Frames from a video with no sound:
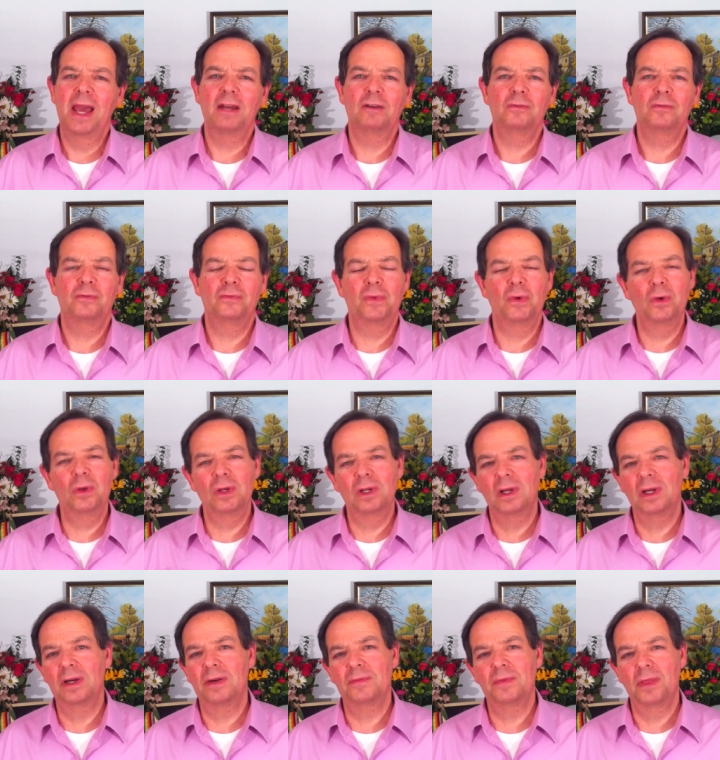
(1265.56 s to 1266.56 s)
and
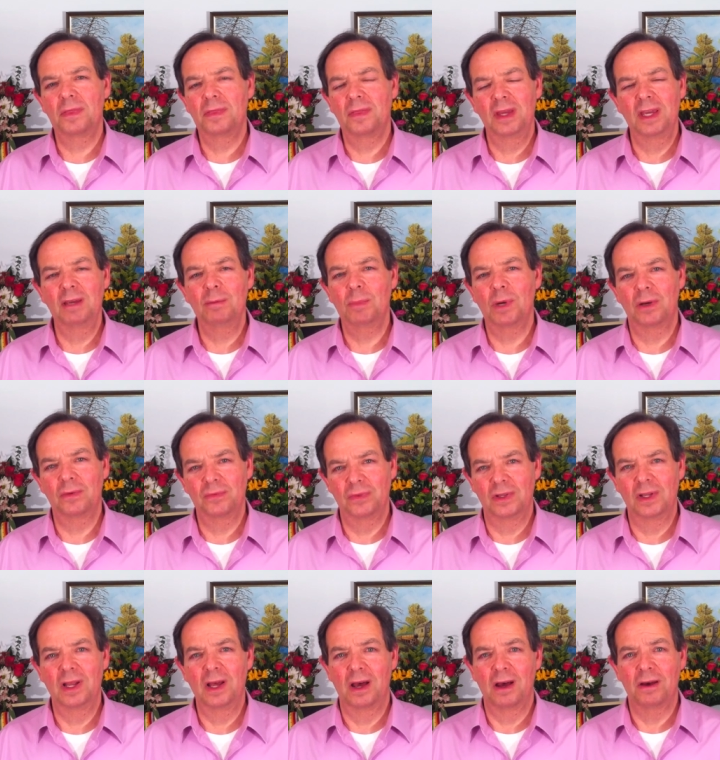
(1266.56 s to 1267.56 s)
full of the theme of
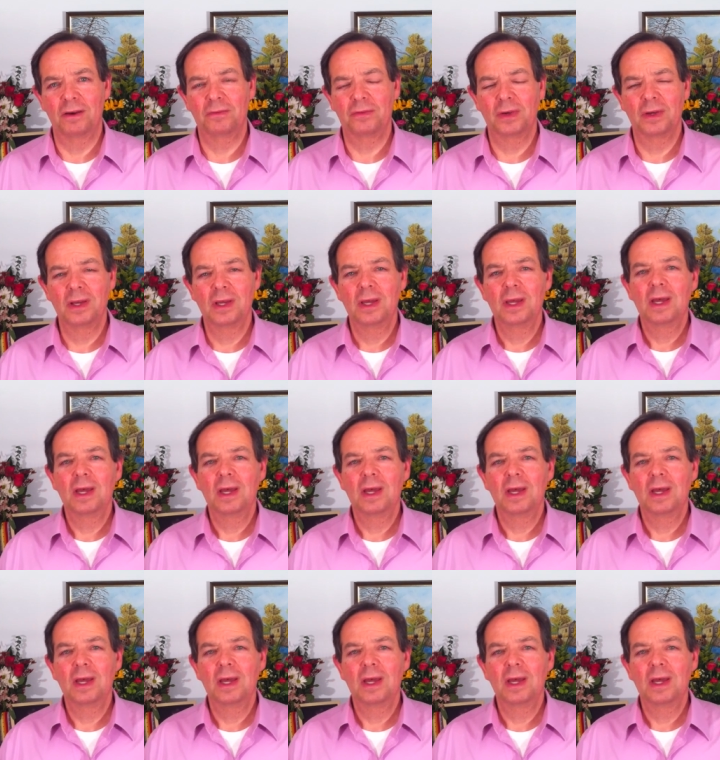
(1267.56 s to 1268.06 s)
love.